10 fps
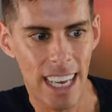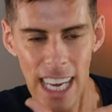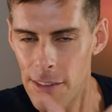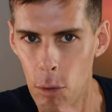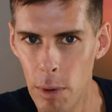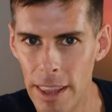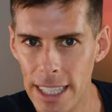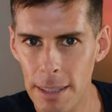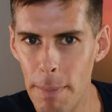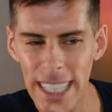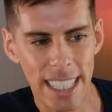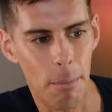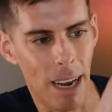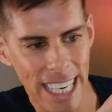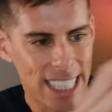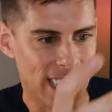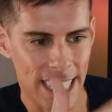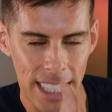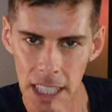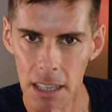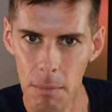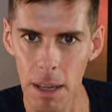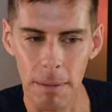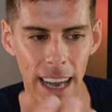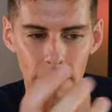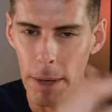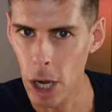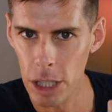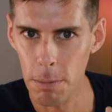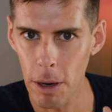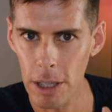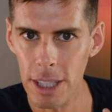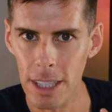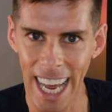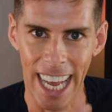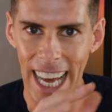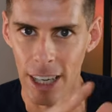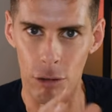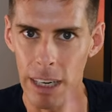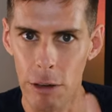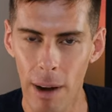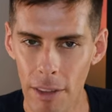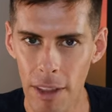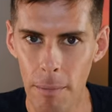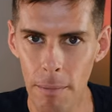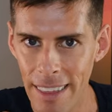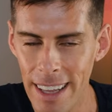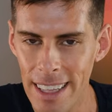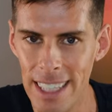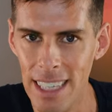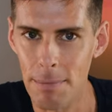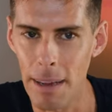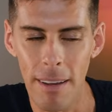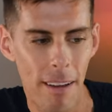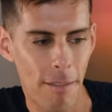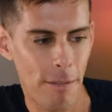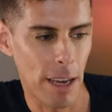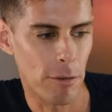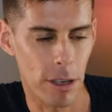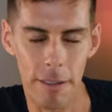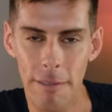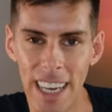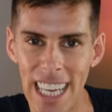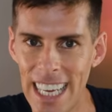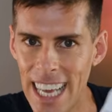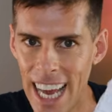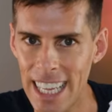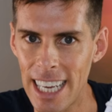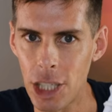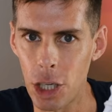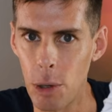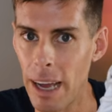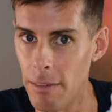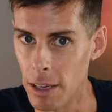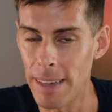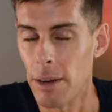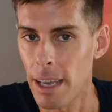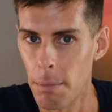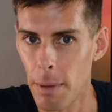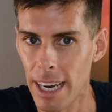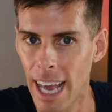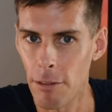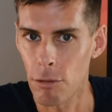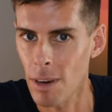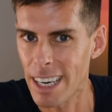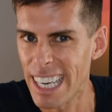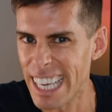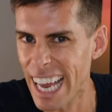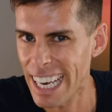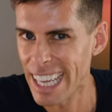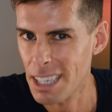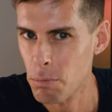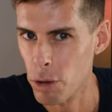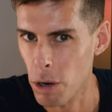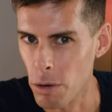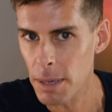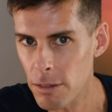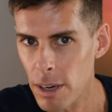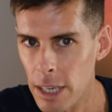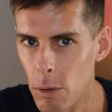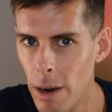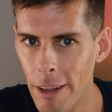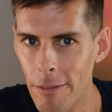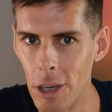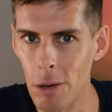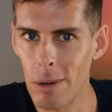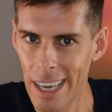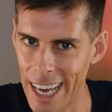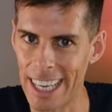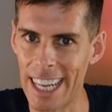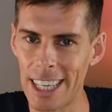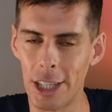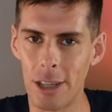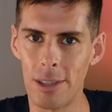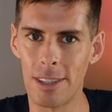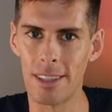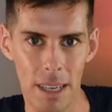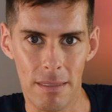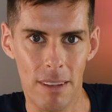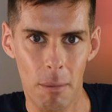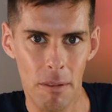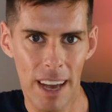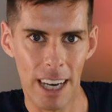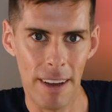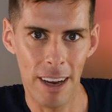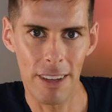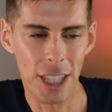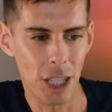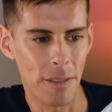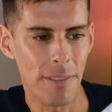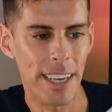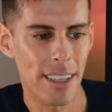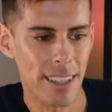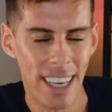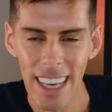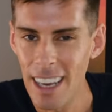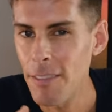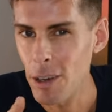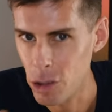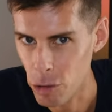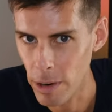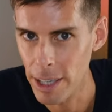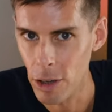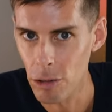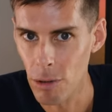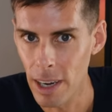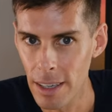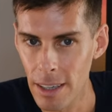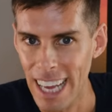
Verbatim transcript: Even with this messed up lacing system that gave me hot spots and I had to reroute them, I think this is my favorite feeling Adidas shoe ever. Now keep in mind I haven't run in the Adidas Pro, but I've run in quite a few Adidas shoes. But I'm a fan of how this shoe feels. It feels great on the run.